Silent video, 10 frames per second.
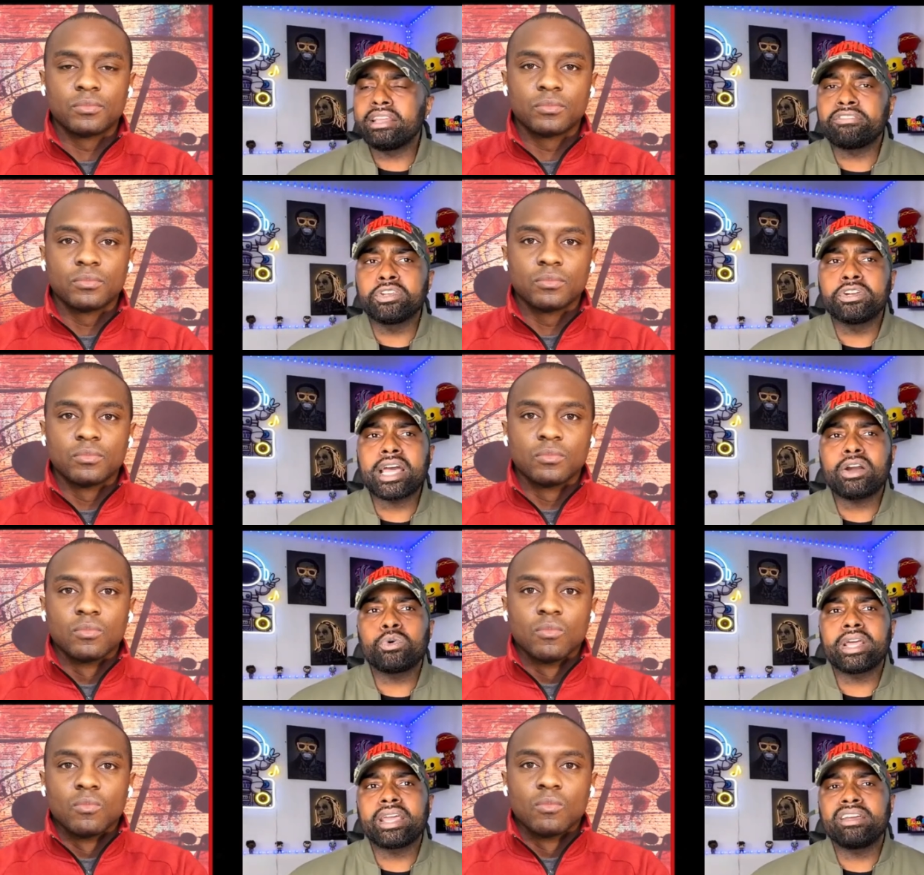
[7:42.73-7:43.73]
Speaker 1: And if
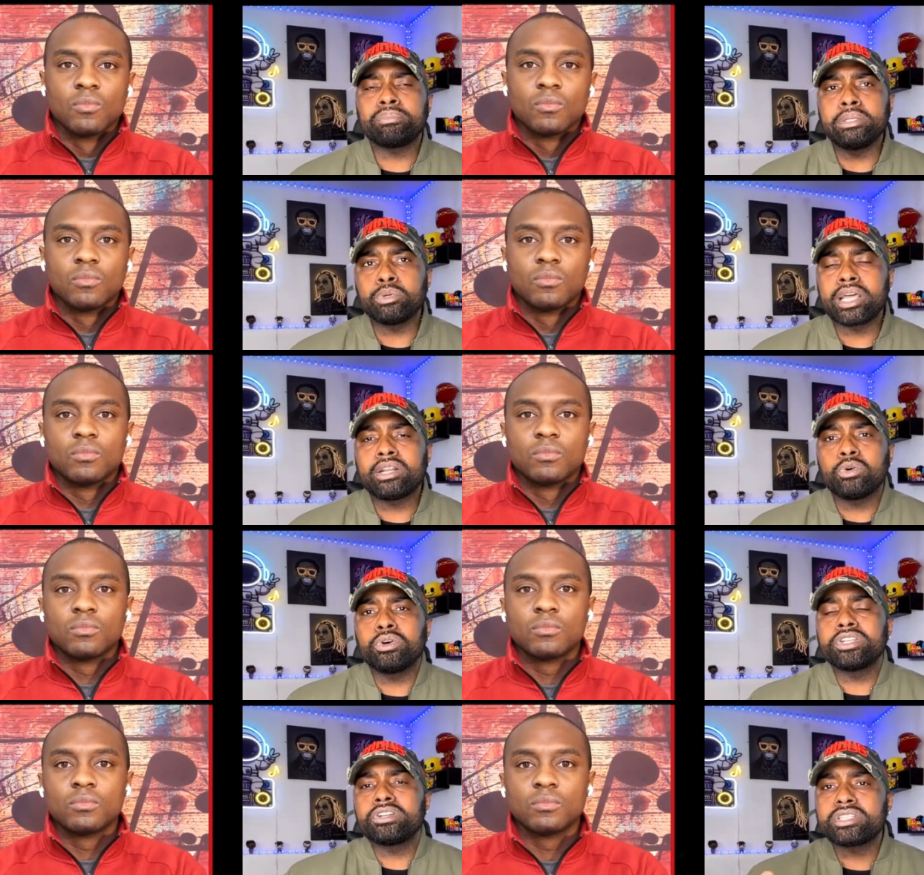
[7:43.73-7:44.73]
you're not going to have people
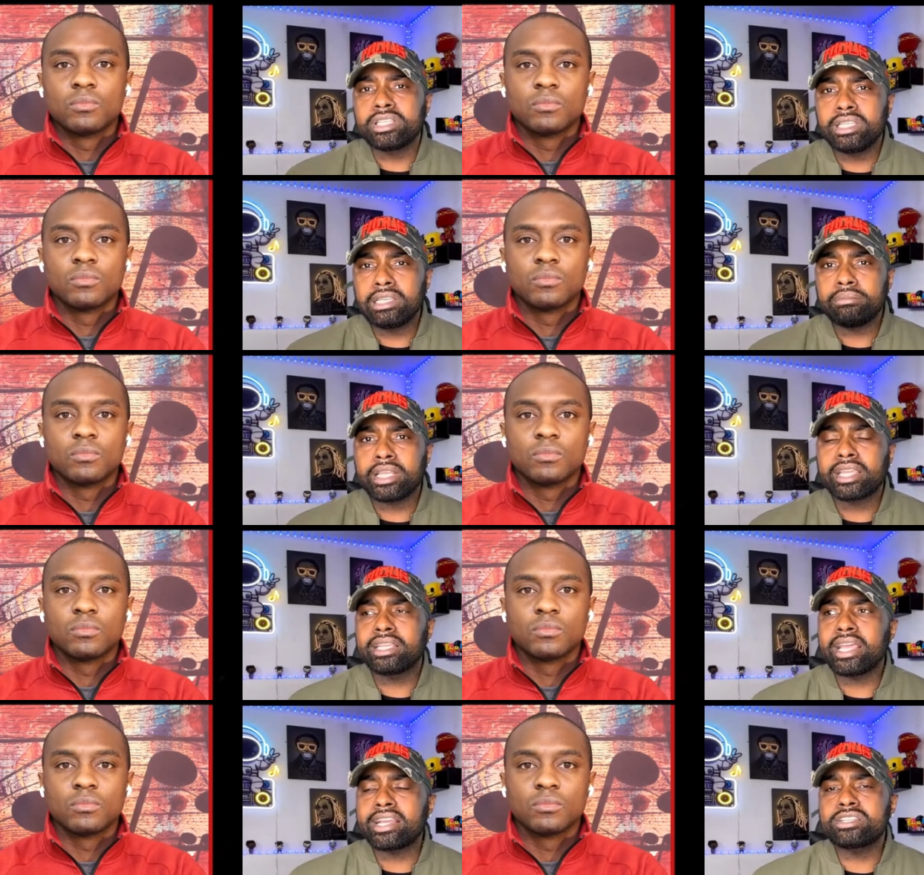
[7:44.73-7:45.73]
that are on your
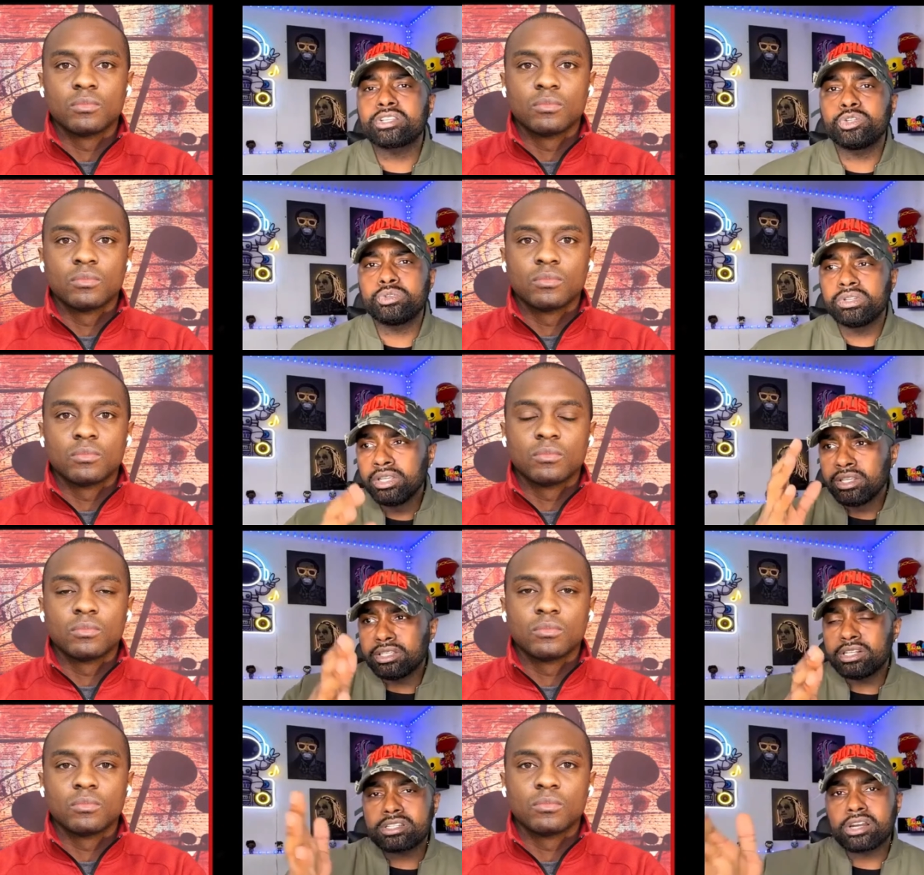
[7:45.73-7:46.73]
team that can execute
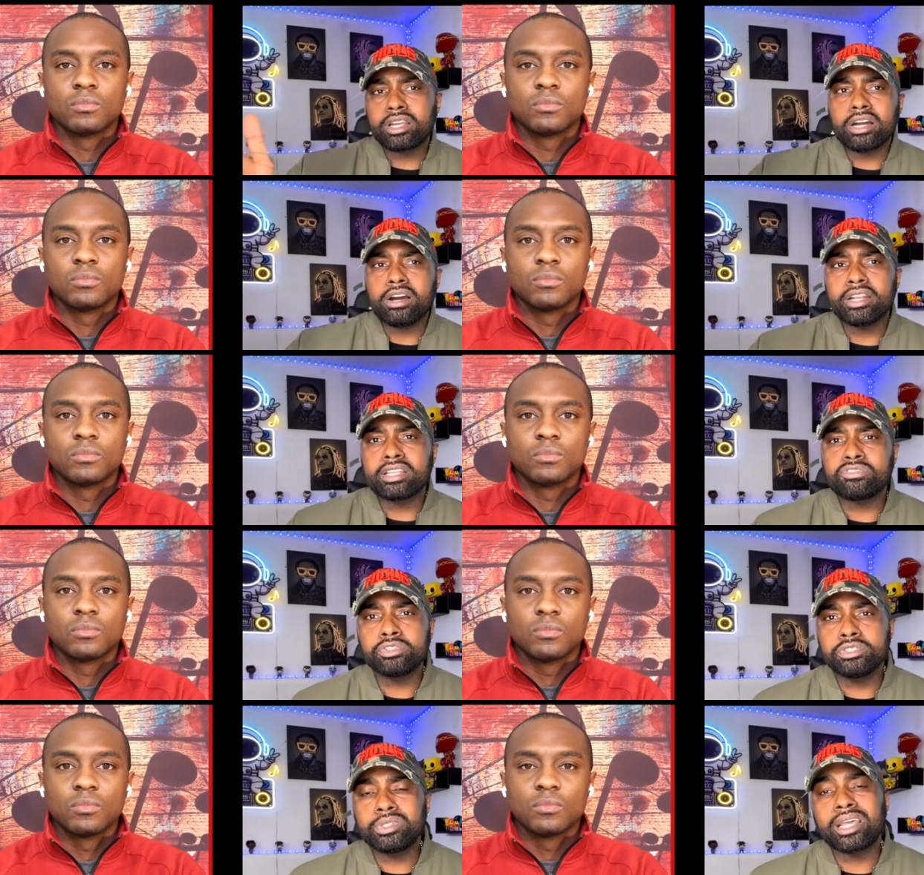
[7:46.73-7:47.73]
your target
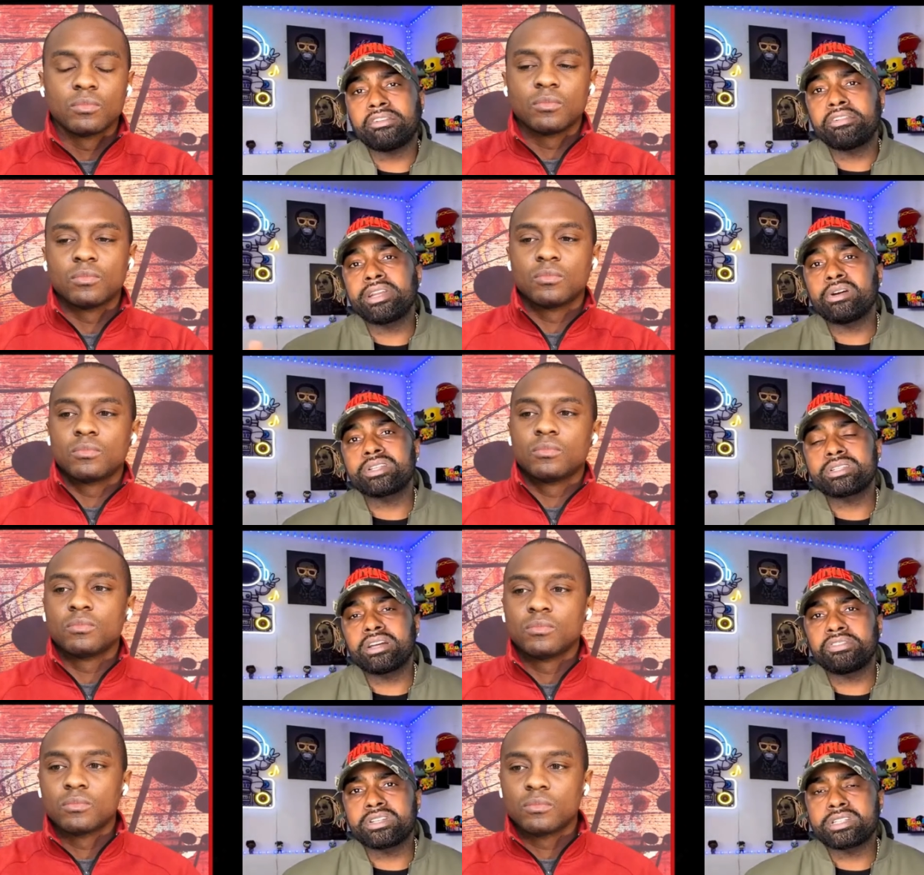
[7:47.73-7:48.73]
audience for you, you got to figure
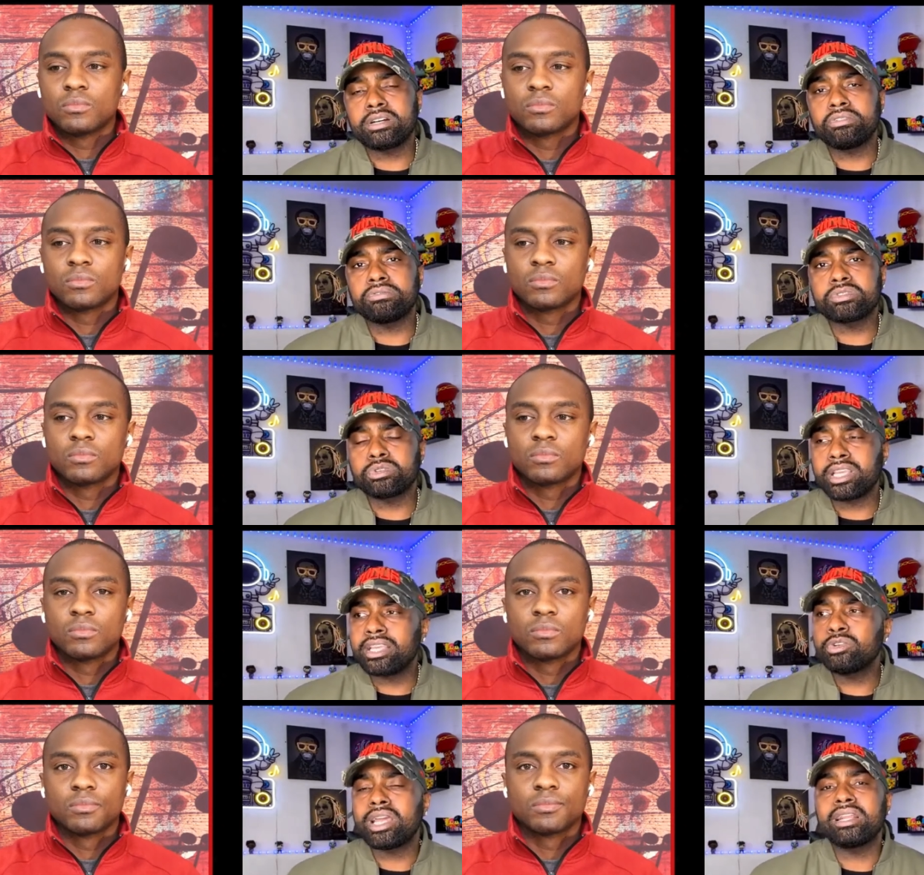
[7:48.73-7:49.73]
out this stuff yourself.
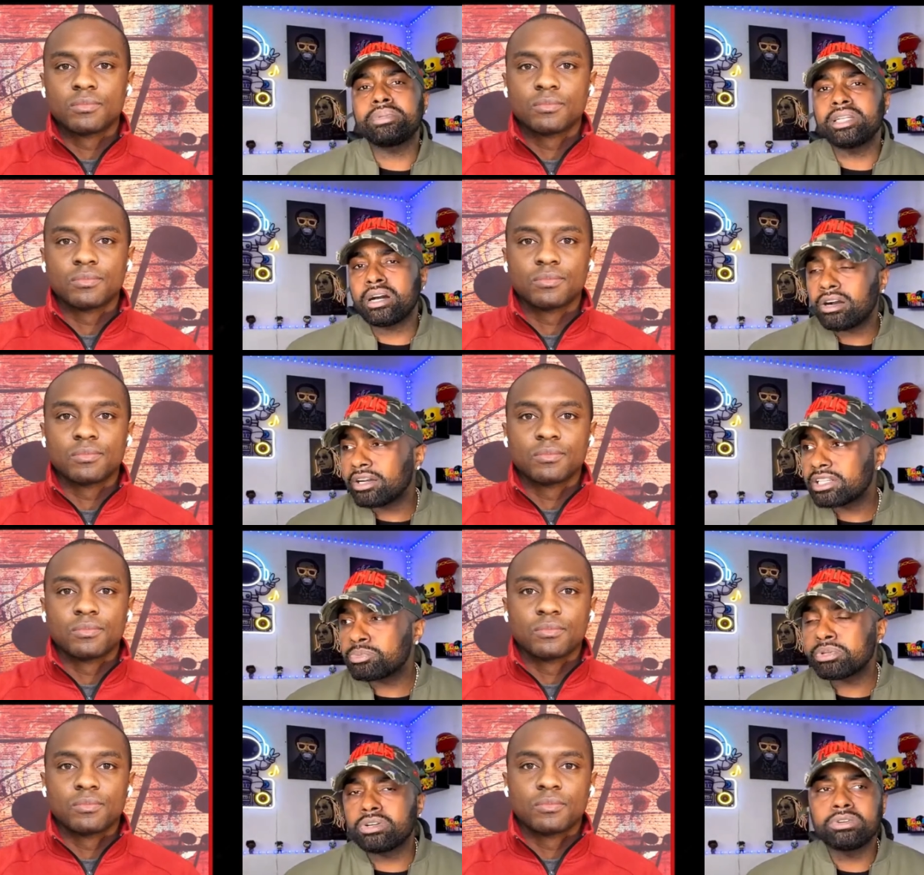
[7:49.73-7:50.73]
So yeah, you got to be the
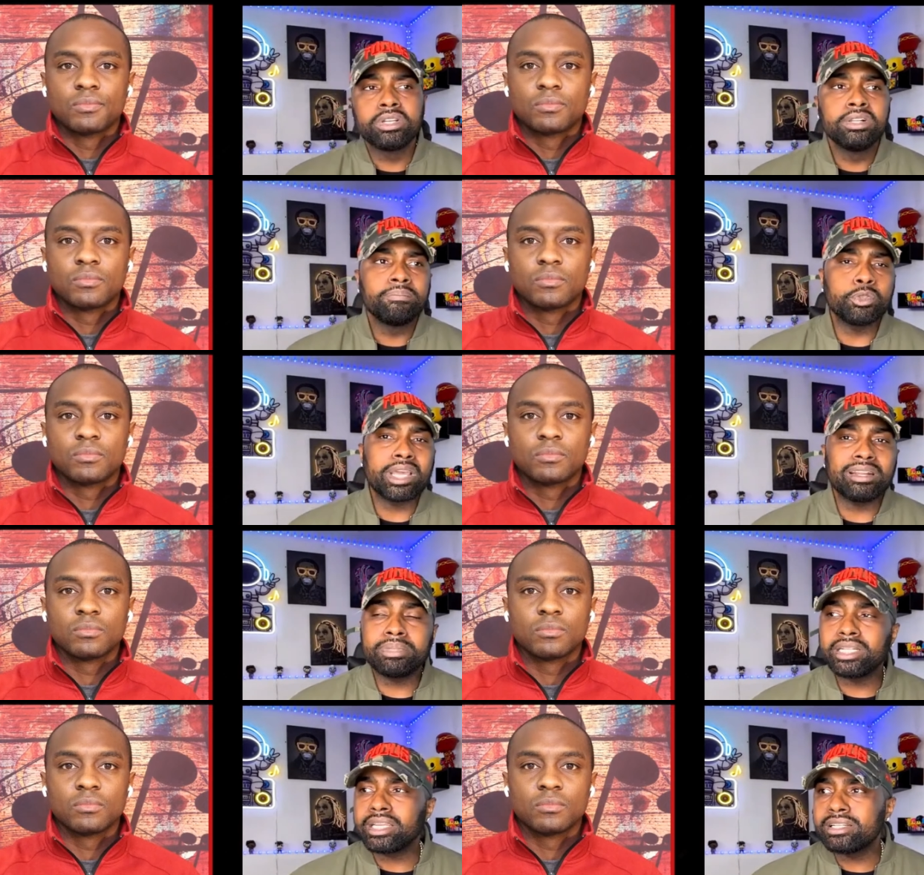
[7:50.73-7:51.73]
artist, bro.
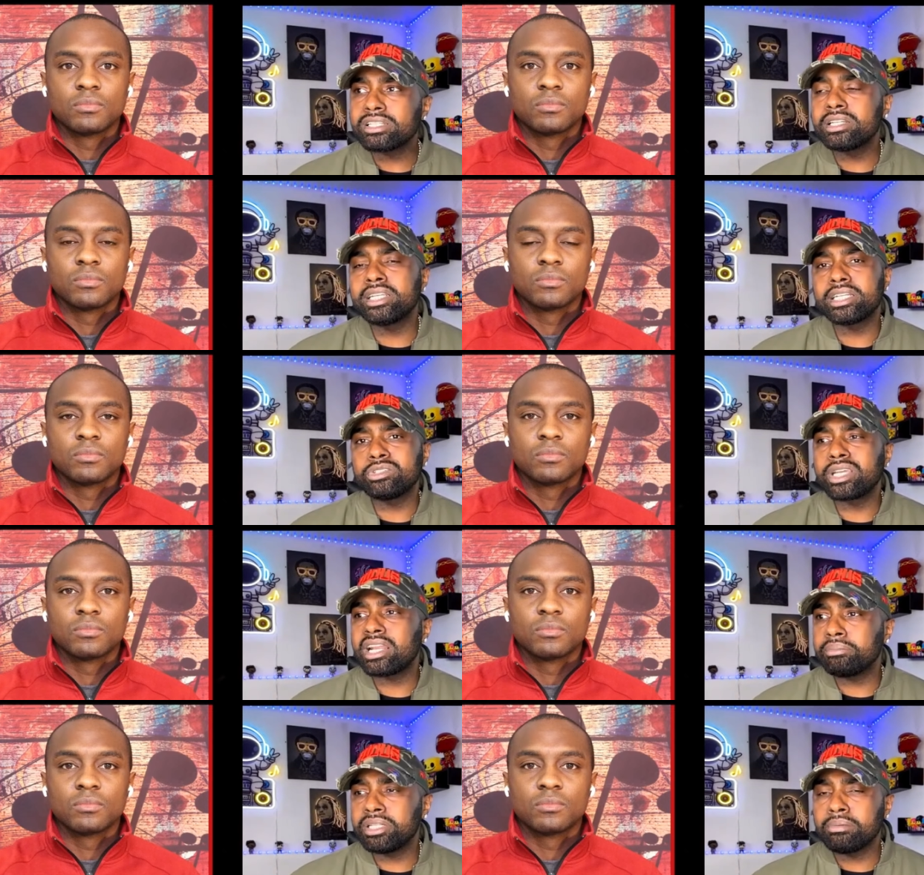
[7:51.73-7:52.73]
You got to be the
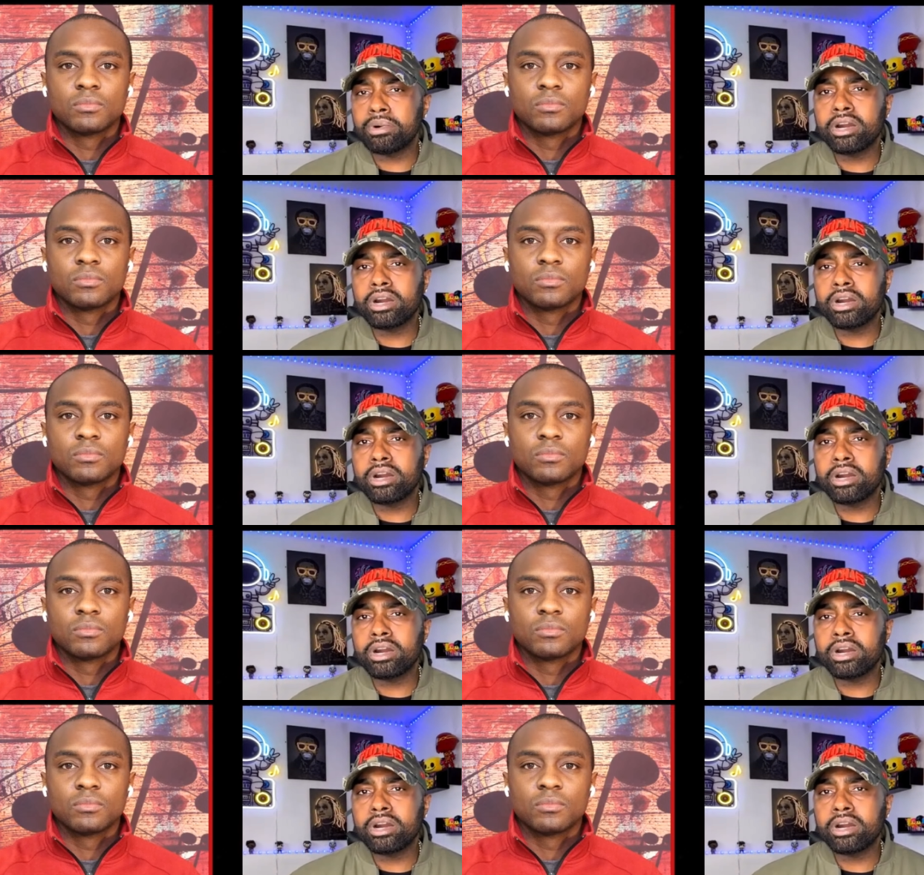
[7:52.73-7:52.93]
engineer. You got to